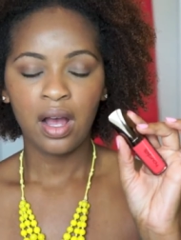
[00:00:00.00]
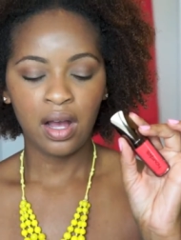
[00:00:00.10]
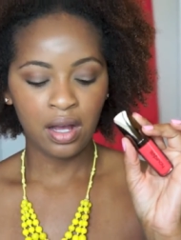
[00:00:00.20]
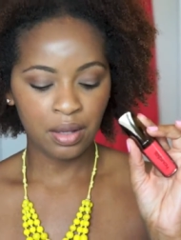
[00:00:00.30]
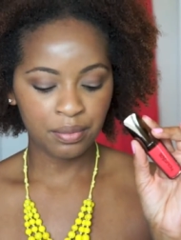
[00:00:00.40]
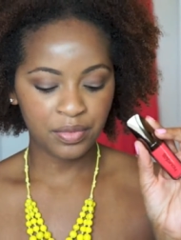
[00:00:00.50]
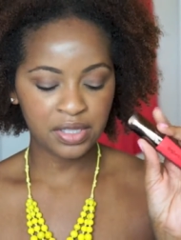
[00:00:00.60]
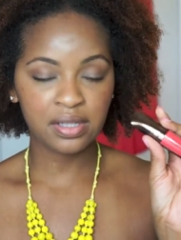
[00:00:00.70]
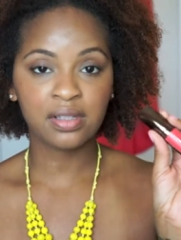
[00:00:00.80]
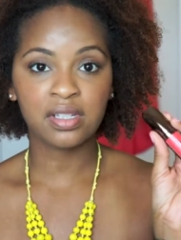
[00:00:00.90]
Um,
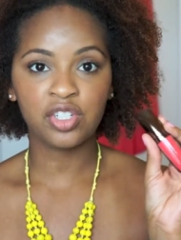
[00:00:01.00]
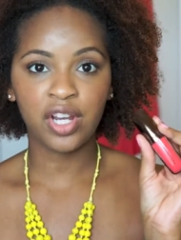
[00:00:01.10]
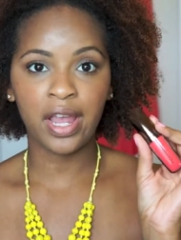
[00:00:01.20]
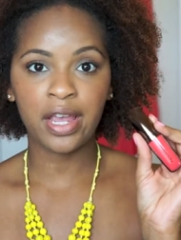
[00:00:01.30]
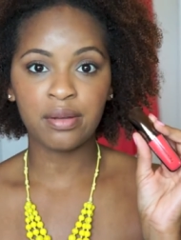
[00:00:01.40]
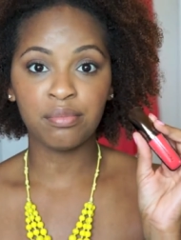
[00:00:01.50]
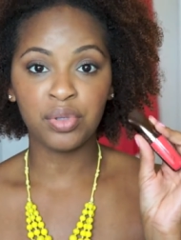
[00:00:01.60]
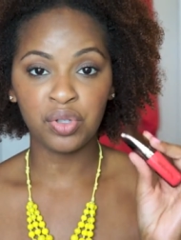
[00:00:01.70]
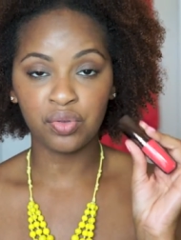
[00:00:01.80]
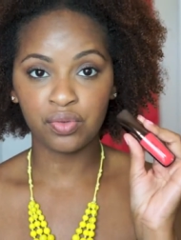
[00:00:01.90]
this is the shade
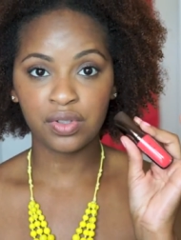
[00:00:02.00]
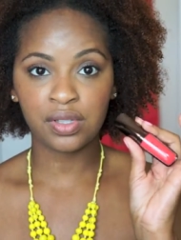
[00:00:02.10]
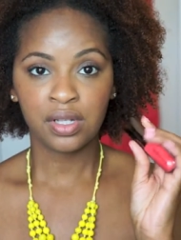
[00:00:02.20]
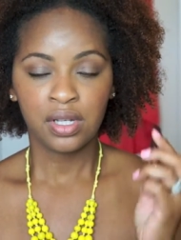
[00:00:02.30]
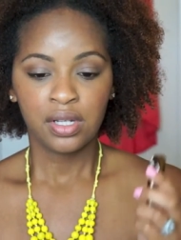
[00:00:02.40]
Muse.